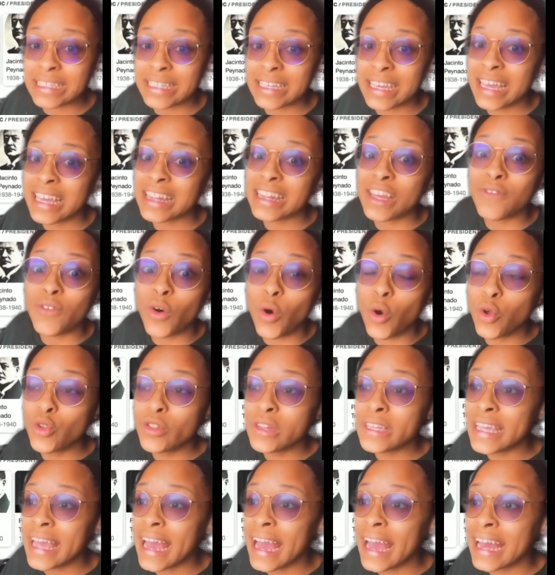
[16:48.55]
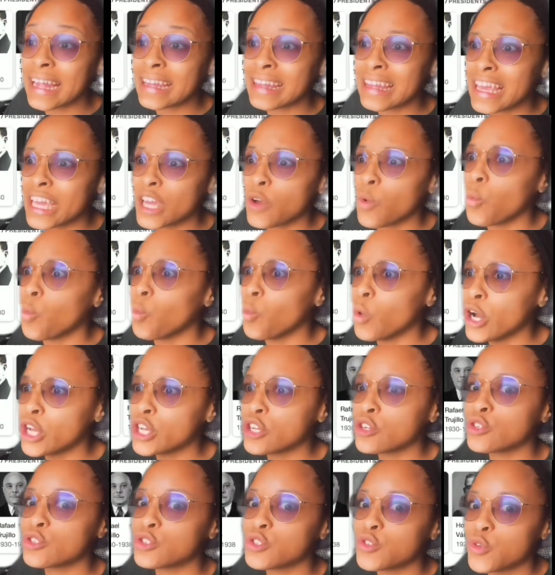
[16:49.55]
They've only had like one or
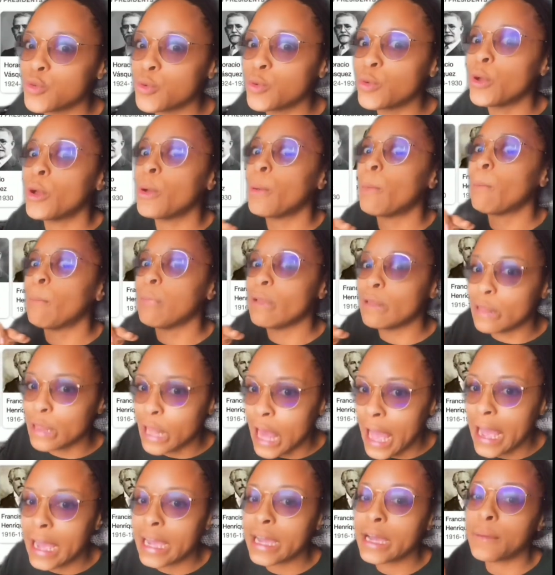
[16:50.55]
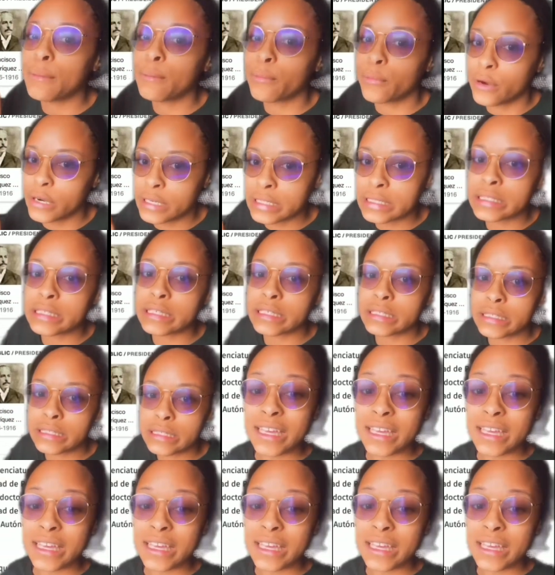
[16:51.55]
two black presidents.